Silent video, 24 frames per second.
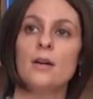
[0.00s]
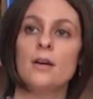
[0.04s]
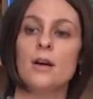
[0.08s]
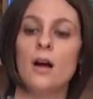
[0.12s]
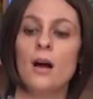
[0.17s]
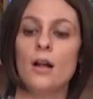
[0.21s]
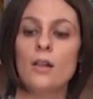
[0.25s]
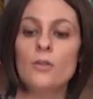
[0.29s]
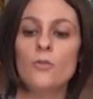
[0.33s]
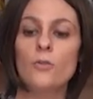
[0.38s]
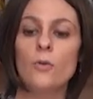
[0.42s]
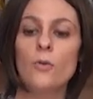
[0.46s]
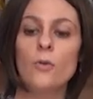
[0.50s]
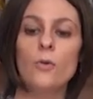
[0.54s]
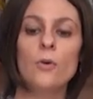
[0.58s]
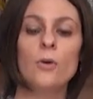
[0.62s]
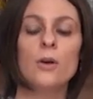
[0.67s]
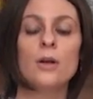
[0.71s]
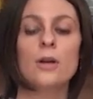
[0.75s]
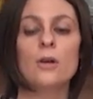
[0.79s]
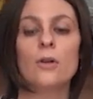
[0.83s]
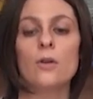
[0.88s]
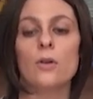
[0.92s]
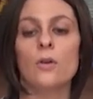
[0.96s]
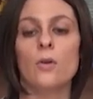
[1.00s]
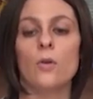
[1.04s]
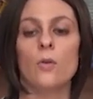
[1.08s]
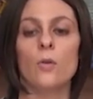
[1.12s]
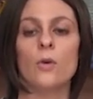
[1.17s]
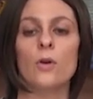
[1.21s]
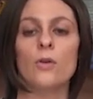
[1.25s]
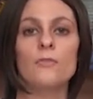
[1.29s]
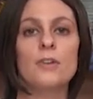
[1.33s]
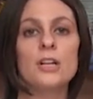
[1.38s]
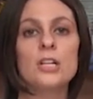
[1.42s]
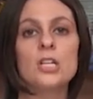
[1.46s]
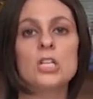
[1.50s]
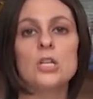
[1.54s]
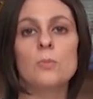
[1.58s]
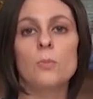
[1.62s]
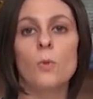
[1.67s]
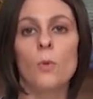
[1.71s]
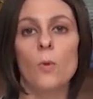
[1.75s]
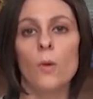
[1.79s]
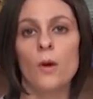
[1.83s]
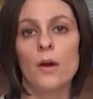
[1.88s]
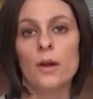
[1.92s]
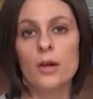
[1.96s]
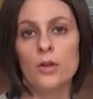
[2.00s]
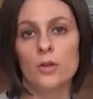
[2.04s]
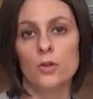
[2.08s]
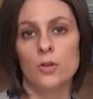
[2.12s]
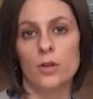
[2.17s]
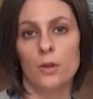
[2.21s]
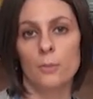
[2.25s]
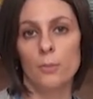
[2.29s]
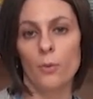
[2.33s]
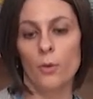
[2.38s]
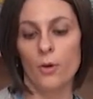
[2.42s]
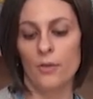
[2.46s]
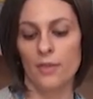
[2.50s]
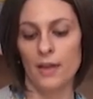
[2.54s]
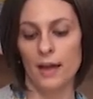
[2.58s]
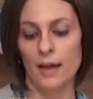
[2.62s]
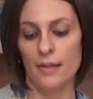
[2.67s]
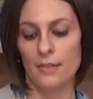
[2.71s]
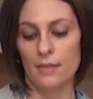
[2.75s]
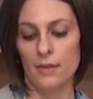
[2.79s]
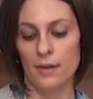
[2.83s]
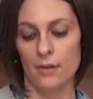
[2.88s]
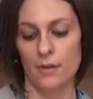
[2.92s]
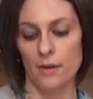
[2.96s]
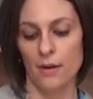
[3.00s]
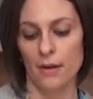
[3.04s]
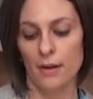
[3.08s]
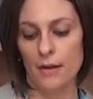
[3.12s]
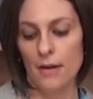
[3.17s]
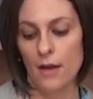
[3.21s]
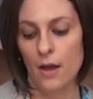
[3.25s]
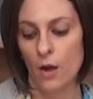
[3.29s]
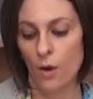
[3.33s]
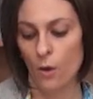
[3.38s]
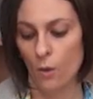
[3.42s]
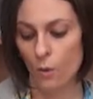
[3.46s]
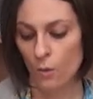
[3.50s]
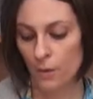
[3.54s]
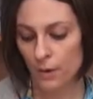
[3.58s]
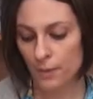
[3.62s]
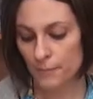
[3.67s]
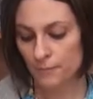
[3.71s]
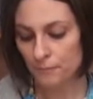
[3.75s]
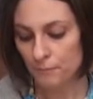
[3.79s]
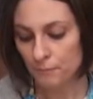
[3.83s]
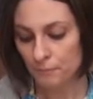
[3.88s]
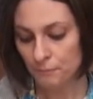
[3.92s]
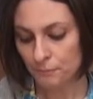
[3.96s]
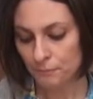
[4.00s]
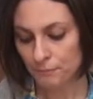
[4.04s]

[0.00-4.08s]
olive oil or vegetable oil, you can pour that in there. Or,